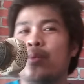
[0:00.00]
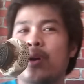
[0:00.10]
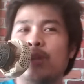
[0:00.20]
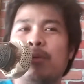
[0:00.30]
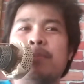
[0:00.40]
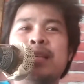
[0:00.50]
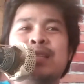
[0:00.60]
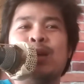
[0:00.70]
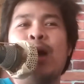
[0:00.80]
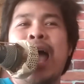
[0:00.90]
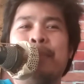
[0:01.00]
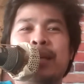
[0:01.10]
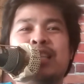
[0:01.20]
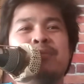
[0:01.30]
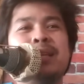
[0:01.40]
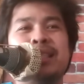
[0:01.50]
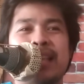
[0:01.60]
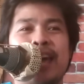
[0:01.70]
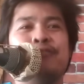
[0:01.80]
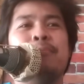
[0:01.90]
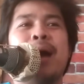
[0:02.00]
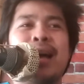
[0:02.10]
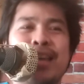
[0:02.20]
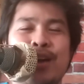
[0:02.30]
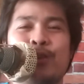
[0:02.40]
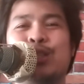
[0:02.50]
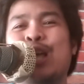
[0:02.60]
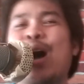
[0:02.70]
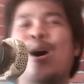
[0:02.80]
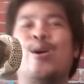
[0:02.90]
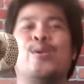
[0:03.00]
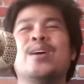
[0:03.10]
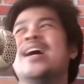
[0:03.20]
world will be so happy to be saved by you. So,